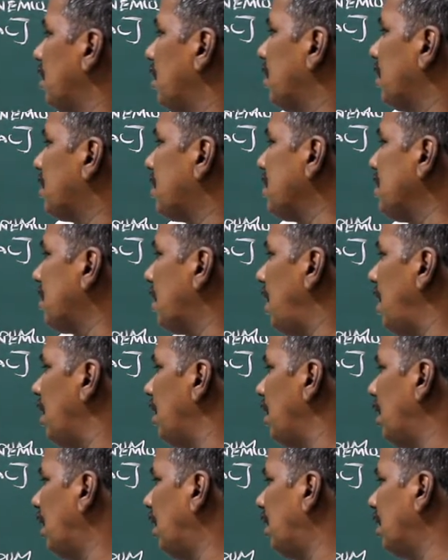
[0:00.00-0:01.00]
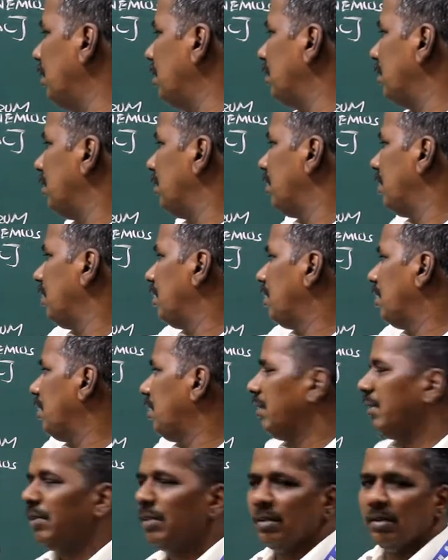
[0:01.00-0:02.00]
Sural nerve.
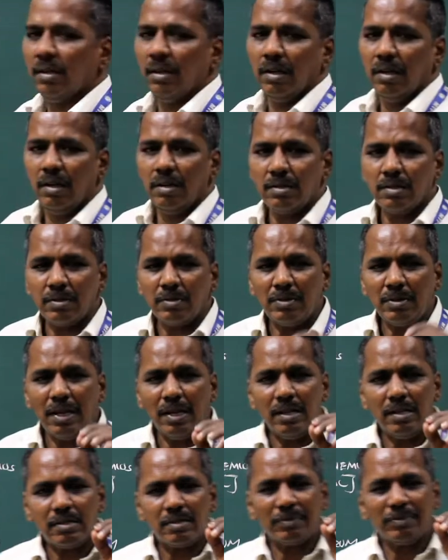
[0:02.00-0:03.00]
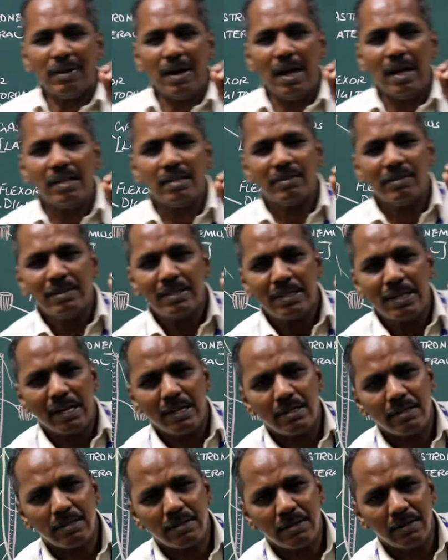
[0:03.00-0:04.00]
It is a cutaneous branch which
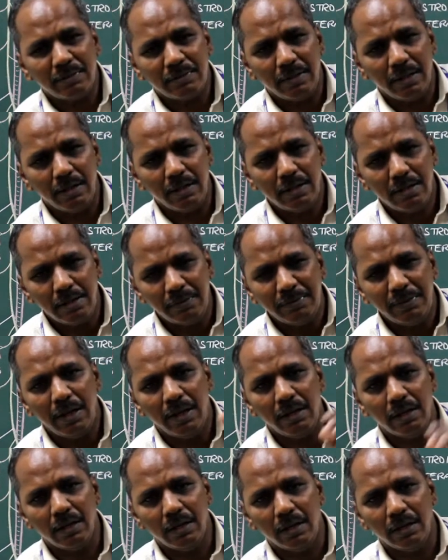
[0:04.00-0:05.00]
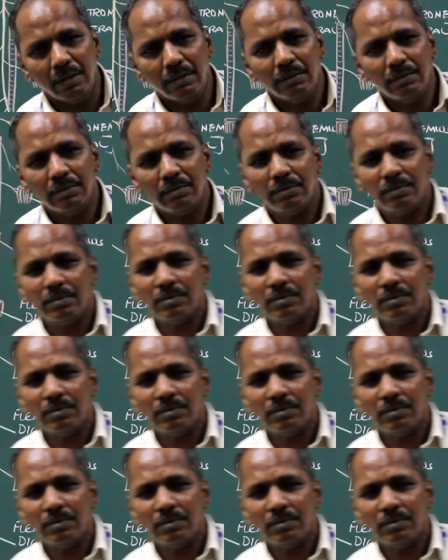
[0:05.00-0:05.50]
arises from the tibial nerve.